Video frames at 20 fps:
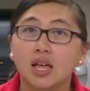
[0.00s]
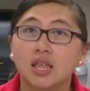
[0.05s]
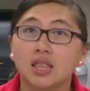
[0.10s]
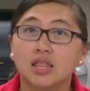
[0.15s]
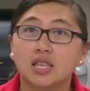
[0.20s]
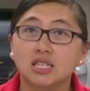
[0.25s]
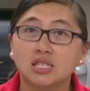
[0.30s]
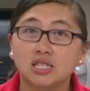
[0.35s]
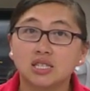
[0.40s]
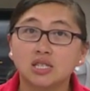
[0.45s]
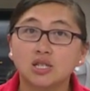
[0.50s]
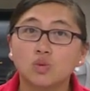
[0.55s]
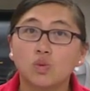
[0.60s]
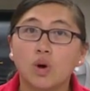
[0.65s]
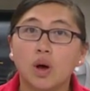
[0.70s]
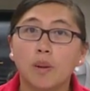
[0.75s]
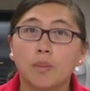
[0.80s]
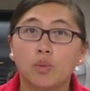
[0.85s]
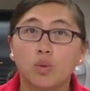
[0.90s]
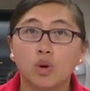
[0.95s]
This is
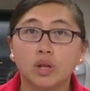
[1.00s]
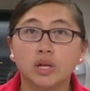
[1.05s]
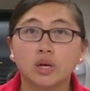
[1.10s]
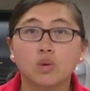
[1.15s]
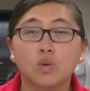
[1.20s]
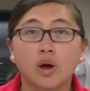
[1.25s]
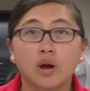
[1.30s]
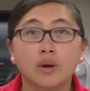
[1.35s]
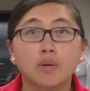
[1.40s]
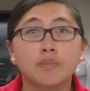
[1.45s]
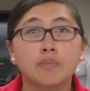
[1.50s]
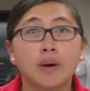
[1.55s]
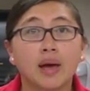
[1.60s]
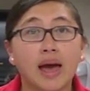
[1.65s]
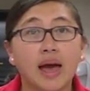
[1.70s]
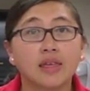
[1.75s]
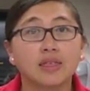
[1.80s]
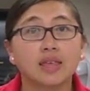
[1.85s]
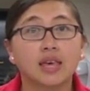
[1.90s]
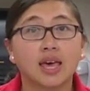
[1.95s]
what boiling water
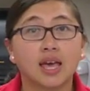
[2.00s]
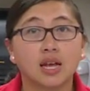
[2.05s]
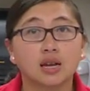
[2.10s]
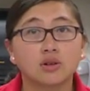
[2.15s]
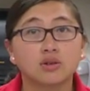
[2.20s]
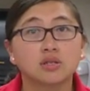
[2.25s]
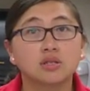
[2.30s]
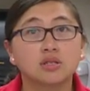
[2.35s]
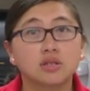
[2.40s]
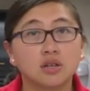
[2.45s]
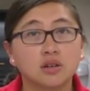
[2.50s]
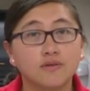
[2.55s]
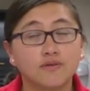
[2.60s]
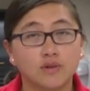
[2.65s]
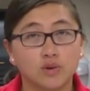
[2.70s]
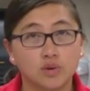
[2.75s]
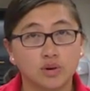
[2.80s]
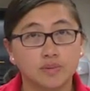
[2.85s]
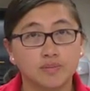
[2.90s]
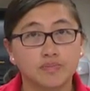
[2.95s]
bath canner is good
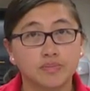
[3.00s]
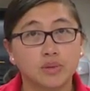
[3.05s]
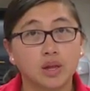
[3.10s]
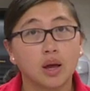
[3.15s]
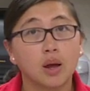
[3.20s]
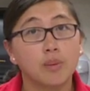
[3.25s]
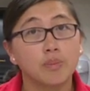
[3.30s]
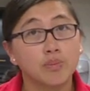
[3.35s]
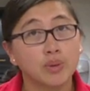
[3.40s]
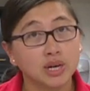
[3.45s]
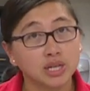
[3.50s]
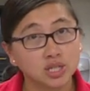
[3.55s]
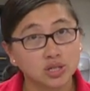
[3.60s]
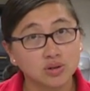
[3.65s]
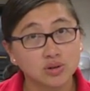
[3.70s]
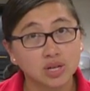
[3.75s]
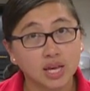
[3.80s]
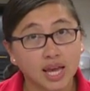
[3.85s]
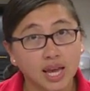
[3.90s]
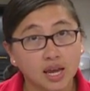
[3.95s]
for.
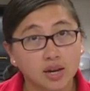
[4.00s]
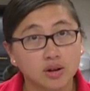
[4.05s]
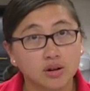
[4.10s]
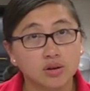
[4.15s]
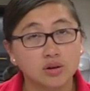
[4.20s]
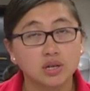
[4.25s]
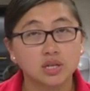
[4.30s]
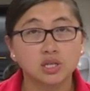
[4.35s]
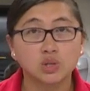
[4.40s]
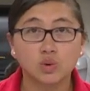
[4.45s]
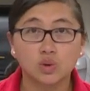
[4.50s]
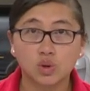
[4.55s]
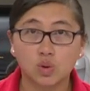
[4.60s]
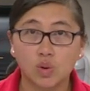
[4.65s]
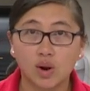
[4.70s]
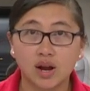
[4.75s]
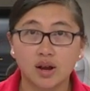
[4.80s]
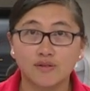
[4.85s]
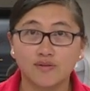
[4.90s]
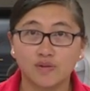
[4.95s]
Pressure canner is
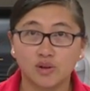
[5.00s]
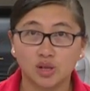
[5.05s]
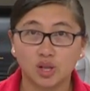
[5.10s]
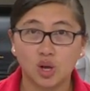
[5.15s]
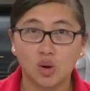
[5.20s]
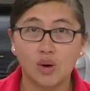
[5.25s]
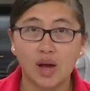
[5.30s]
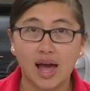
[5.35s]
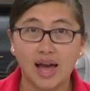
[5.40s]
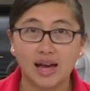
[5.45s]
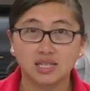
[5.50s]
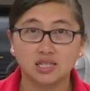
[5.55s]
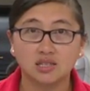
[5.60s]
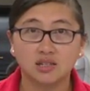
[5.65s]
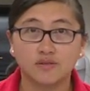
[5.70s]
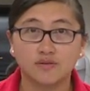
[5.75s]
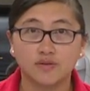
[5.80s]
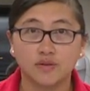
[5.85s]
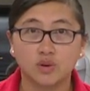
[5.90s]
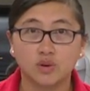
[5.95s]
required for low
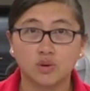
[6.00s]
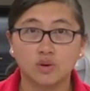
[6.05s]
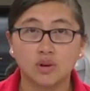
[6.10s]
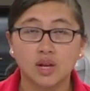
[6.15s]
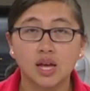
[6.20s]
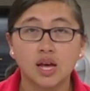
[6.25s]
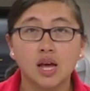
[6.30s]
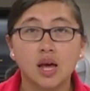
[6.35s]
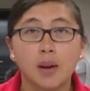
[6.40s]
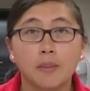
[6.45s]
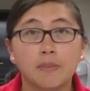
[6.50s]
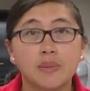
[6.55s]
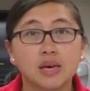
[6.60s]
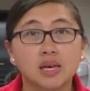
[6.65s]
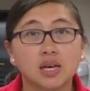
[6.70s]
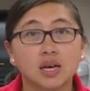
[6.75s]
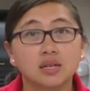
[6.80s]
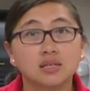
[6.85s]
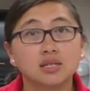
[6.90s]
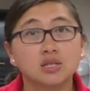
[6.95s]
acid food
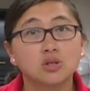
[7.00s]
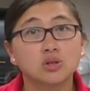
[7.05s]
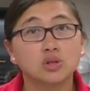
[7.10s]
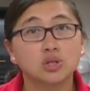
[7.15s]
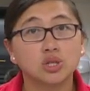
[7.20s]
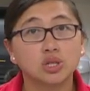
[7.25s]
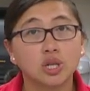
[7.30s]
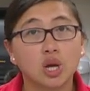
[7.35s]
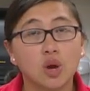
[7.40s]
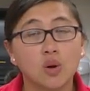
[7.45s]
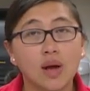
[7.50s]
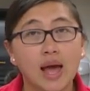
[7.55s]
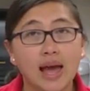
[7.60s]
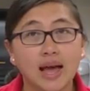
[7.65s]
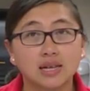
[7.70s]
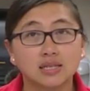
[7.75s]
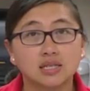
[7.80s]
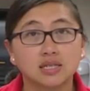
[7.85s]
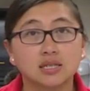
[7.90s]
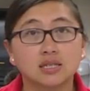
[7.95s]
because there's no
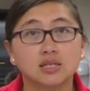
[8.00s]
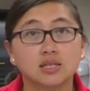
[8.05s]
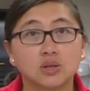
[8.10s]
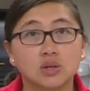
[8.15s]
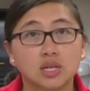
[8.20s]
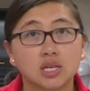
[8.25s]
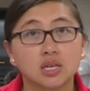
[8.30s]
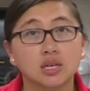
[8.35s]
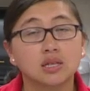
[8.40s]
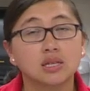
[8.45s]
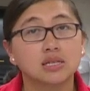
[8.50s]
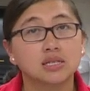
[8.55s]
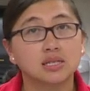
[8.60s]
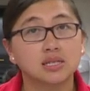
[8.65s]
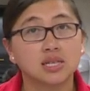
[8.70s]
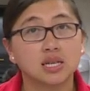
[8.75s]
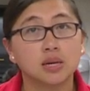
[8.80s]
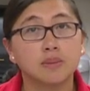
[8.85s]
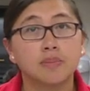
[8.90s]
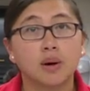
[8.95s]
acid to kill the
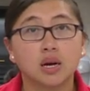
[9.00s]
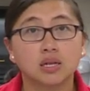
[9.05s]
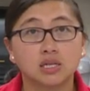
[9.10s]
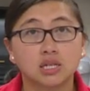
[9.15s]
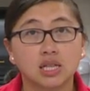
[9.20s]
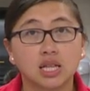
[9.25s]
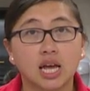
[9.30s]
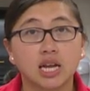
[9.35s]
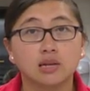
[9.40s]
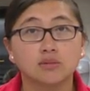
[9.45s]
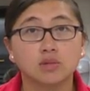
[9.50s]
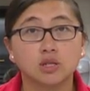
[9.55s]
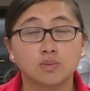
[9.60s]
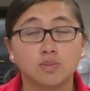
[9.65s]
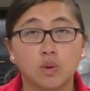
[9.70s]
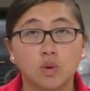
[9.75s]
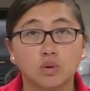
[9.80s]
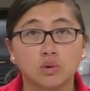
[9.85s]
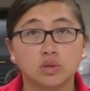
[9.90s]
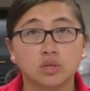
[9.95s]
C. botulinum
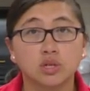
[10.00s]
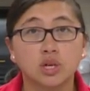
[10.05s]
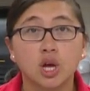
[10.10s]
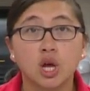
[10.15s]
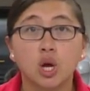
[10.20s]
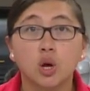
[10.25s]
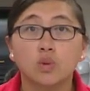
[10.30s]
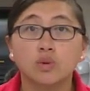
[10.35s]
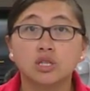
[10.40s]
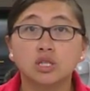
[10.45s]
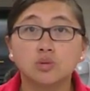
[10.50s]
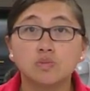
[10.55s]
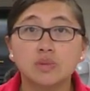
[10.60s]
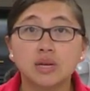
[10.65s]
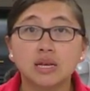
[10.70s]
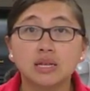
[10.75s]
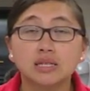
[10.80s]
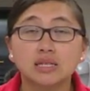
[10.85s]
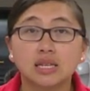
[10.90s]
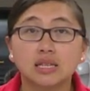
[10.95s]
spores, which
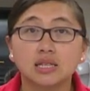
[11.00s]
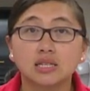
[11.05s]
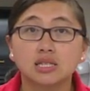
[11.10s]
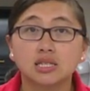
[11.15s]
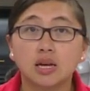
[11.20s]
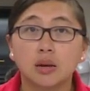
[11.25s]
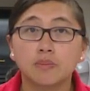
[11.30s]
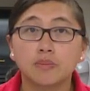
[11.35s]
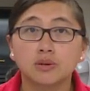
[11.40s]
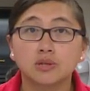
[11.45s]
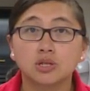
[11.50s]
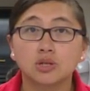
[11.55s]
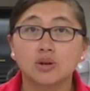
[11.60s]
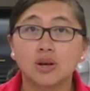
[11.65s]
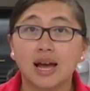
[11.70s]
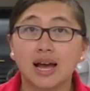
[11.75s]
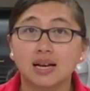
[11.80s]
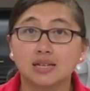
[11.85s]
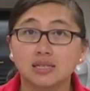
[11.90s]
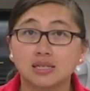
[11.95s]
means that the temperature
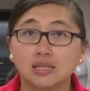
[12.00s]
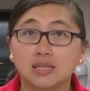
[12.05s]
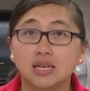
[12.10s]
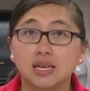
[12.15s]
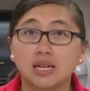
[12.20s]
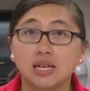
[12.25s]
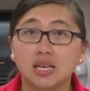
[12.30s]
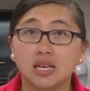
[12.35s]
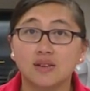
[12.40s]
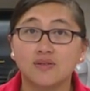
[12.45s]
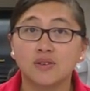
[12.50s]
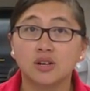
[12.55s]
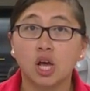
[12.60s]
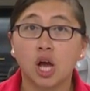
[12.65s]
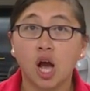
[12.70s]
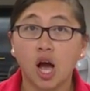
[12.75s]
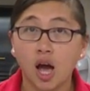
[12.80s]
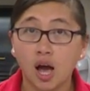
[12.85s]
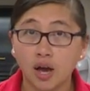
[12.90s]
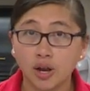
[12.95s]
has to get even
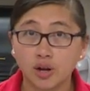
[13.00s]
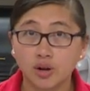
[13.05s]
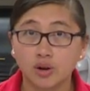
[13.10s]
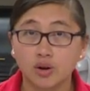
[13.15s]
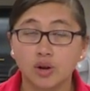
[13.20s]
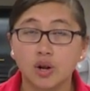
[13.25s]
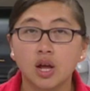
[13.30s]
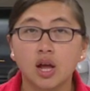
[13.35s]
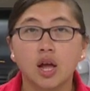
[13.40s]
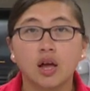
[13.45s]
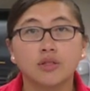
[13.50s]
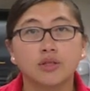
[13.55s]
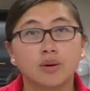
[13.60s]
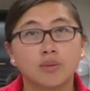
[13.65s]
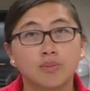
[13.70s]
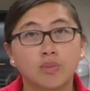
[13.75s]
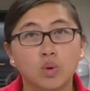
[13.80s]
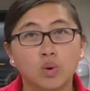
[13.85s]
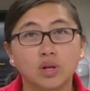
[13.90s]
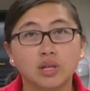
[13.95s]
hotter
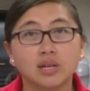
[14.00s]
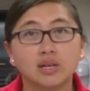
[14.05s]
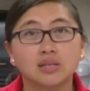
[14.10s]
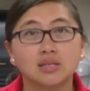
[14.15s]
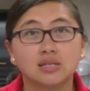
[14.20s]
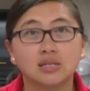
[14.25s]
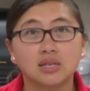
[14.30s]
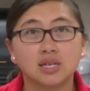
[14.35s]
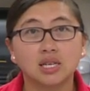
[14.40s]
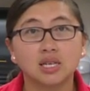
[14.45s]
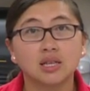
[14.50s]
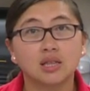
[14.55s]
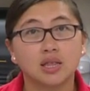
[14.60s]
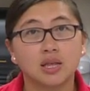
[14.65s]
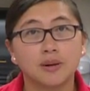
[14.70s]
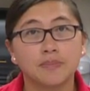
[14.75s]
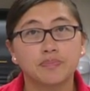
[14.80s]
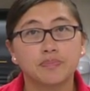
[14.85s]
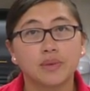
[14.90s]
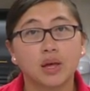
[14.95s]
than boiling to kill
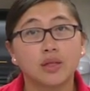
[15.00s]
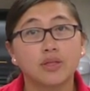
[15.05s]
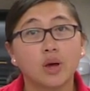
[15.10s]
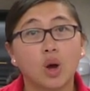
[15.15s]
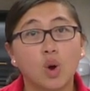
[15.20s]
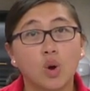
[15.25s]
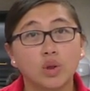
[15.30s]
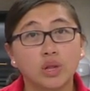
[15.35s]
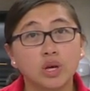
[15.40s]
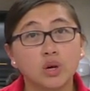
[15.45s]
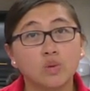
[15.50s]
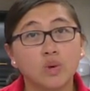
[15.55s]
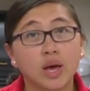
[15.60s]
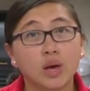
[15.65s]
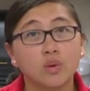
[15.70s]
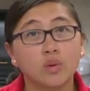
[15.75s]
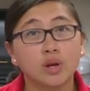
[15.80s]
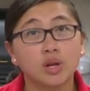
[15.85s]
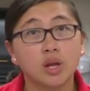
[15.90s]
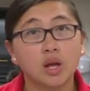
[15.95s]
them. The only
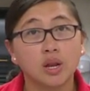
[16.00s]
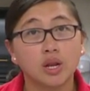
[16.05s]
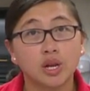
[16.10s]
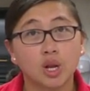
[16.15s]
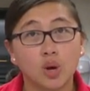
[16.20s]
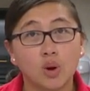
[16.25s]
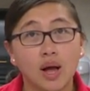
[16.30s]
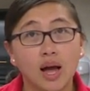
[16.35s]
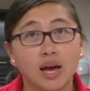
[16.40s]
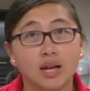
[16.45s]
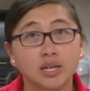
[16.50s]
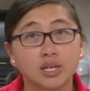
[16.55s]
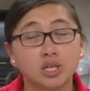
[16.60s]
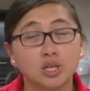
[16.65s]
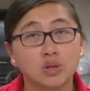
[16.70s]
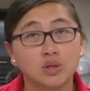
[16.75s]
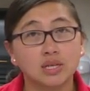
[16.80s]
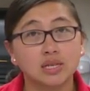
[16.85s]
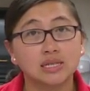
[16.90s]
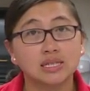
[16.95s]
way we know how to
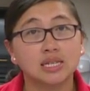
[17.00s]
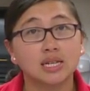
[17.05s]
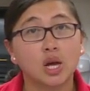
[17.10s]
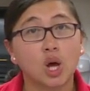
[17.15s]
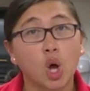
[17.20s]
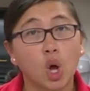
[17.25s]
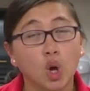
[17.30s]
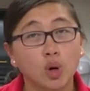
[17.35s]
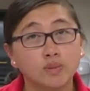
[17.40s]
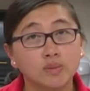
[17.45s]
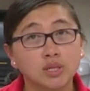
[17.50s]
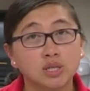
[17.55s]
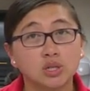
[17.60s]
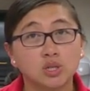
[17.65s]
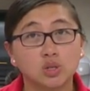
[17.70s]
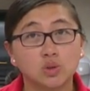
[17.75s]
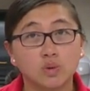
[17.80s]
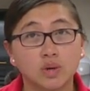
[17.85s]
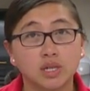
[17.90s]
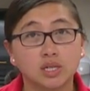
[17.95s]
do this in a home
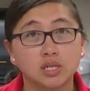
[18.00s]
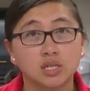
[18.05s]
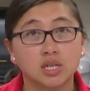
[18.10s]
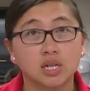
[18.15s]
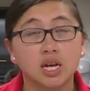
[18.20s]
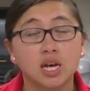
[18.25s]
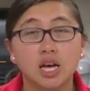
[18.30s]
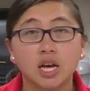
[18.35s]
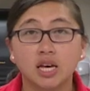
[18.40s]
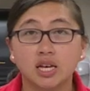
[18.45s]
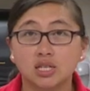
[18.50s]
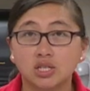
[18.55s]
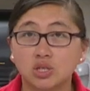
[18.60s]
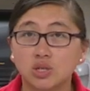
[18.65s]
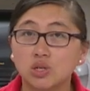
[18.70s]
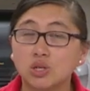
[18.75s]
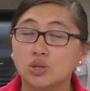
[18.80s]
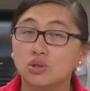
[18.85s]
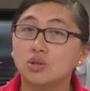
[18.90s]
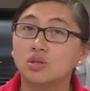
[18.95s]
situation is
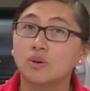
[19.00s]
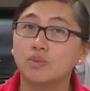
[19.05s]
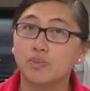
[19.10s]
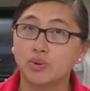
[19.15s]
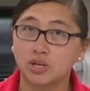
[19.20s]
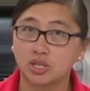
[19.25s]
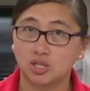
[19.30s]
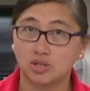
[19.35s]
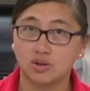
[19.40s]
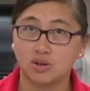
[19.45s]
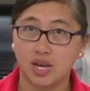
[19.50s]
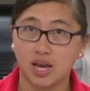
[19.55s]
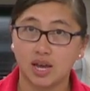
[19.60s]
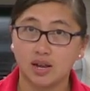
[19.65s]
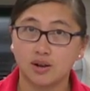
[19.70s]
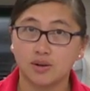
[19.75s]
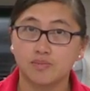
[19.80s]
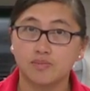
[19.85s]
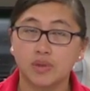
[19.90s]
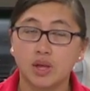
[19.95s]
to use a pressure
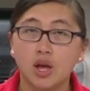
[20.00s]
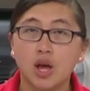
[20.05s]
canner.